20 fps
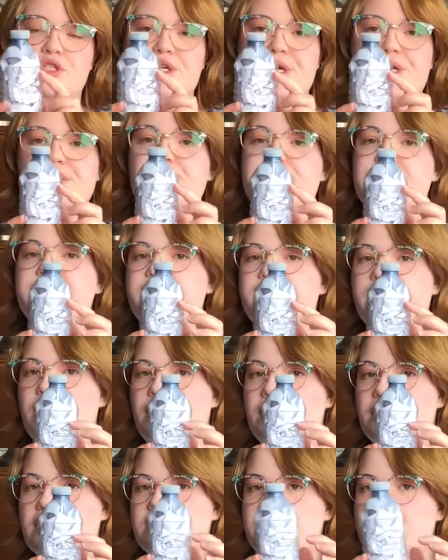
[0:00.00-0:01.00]
just
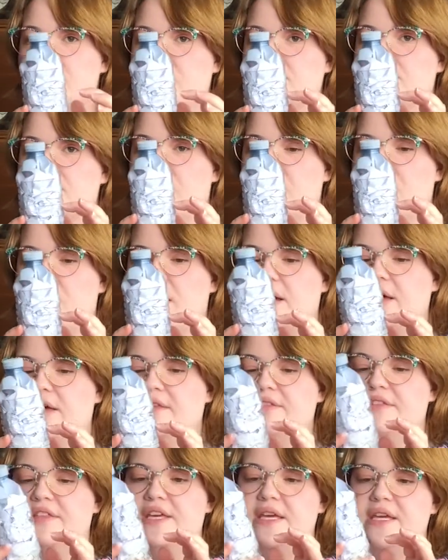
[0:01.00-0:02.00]
fold along
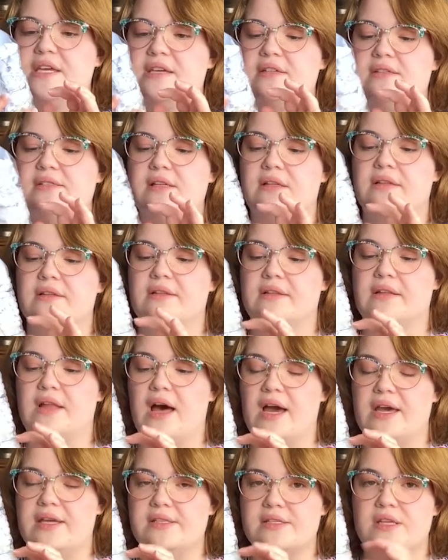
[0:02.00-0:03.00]
these
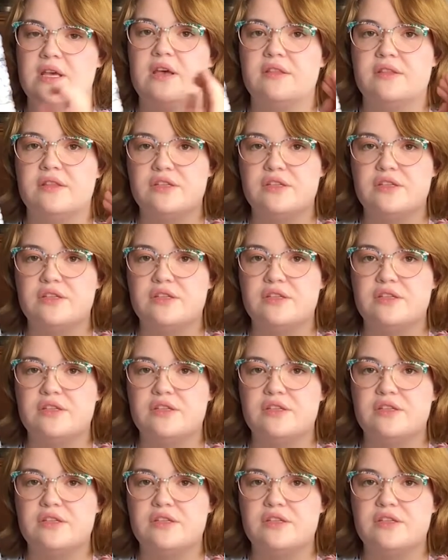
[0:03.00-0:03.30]
lines,